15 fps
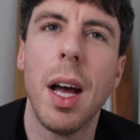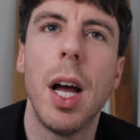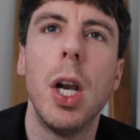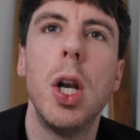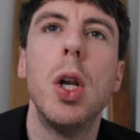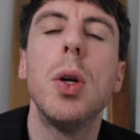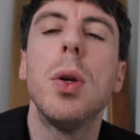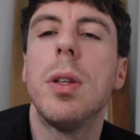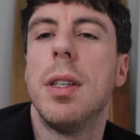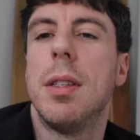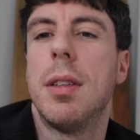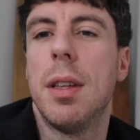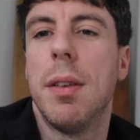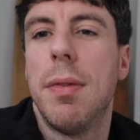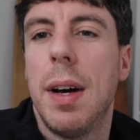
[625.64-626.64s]
alluded
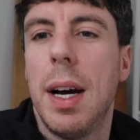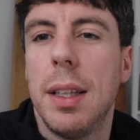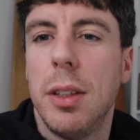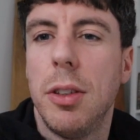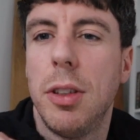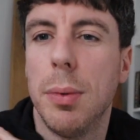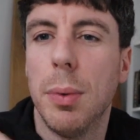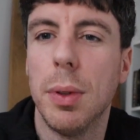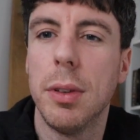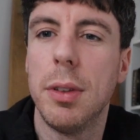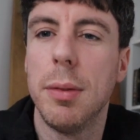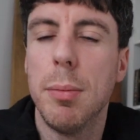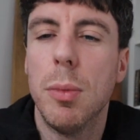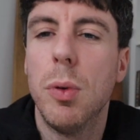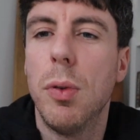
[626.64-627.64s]
to the fact that she
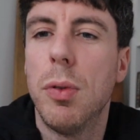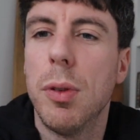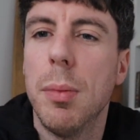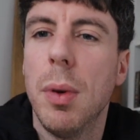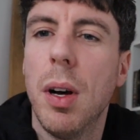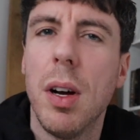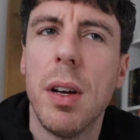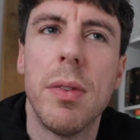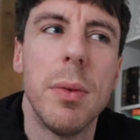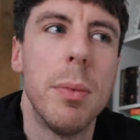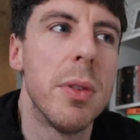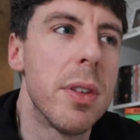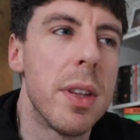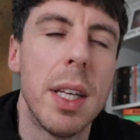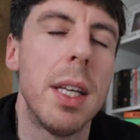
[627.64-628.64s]
wanted more from life and
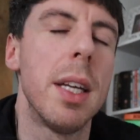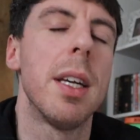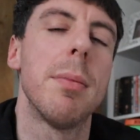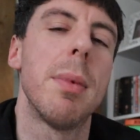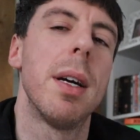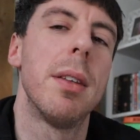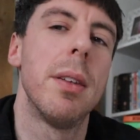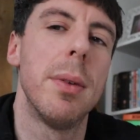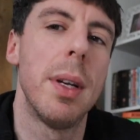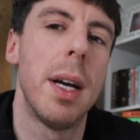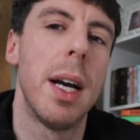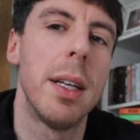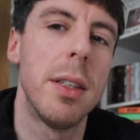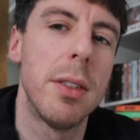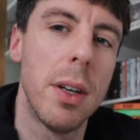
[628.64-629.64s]
was thinking about doing a
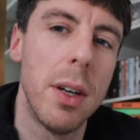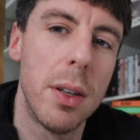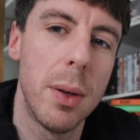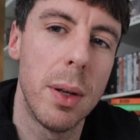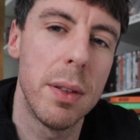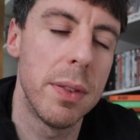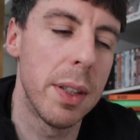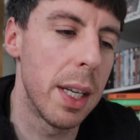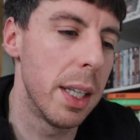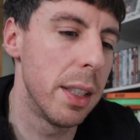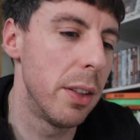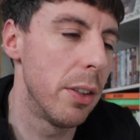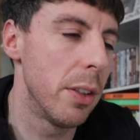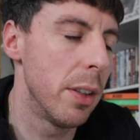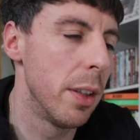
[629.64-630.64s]
HR
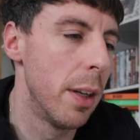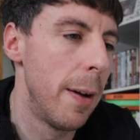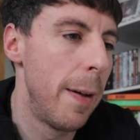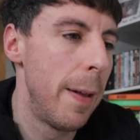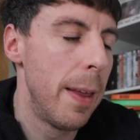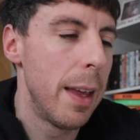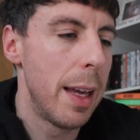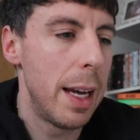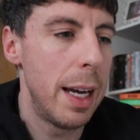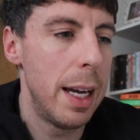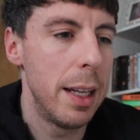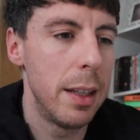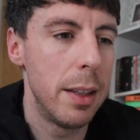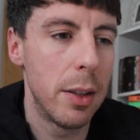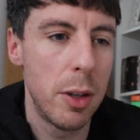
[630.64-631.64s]
qualification,
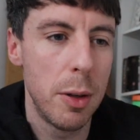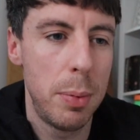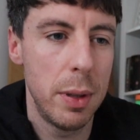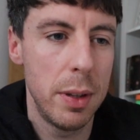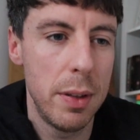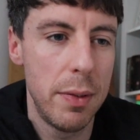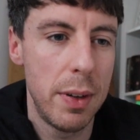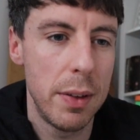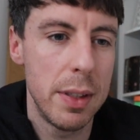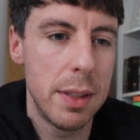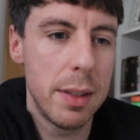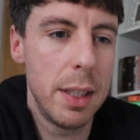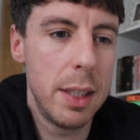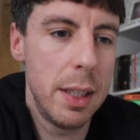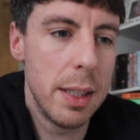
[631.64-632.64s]
and a couple of the very
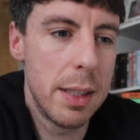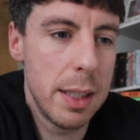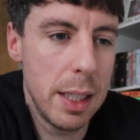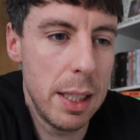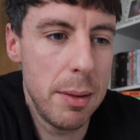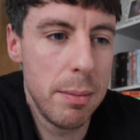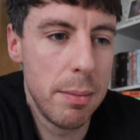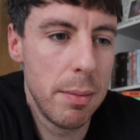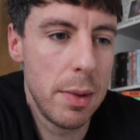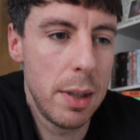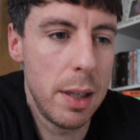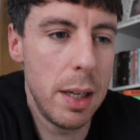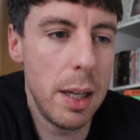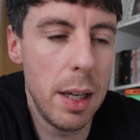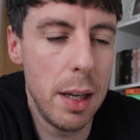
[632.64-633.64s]
senior team
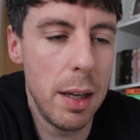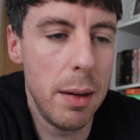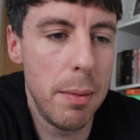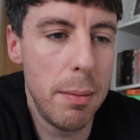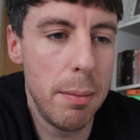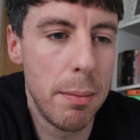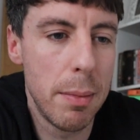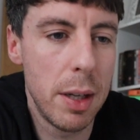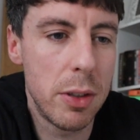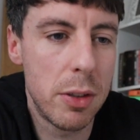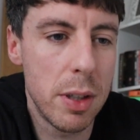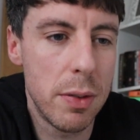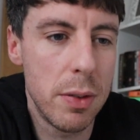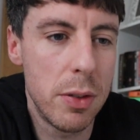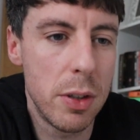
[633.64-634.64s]
at
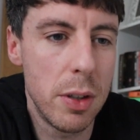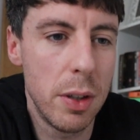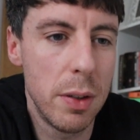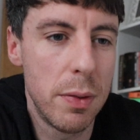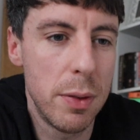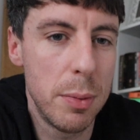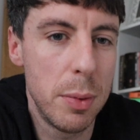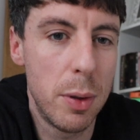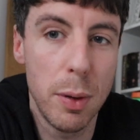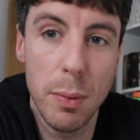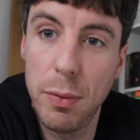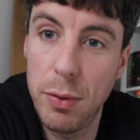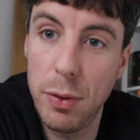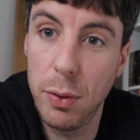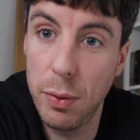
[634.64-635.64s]
Sheffield United Football Club
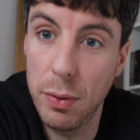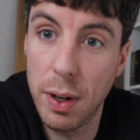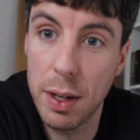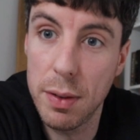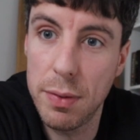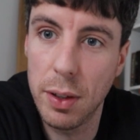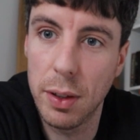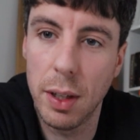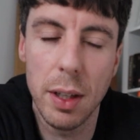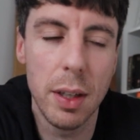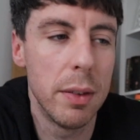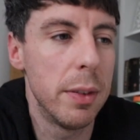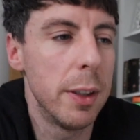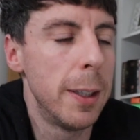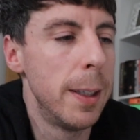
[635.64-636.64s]
thought very fondly
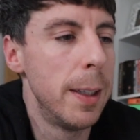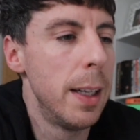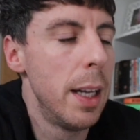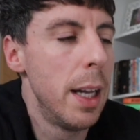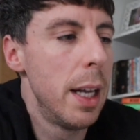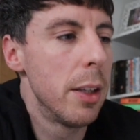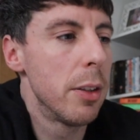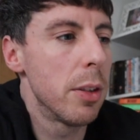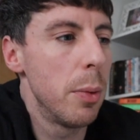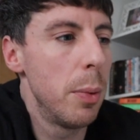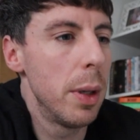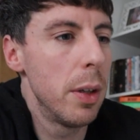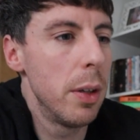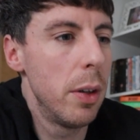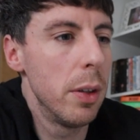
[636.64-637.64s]
of her. So
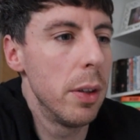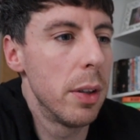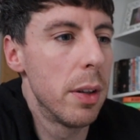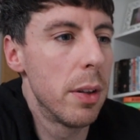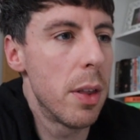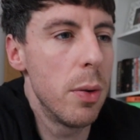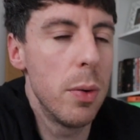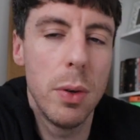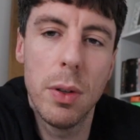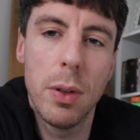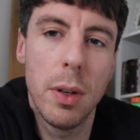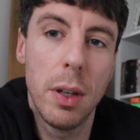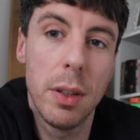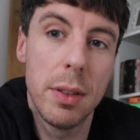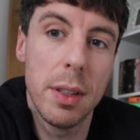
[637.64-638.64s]
when I
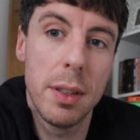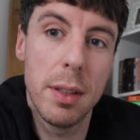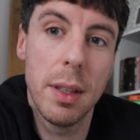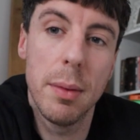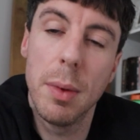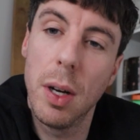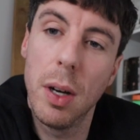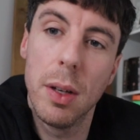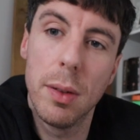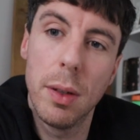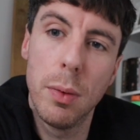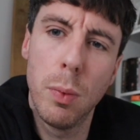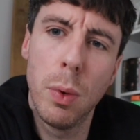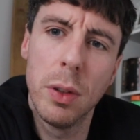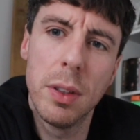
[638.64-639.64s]
said to them that I
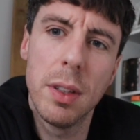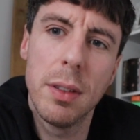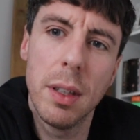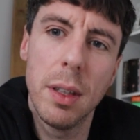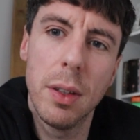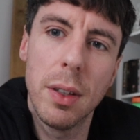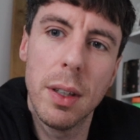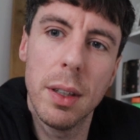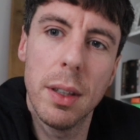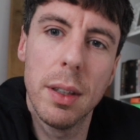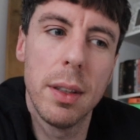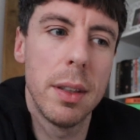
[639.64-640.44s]
wanted to look at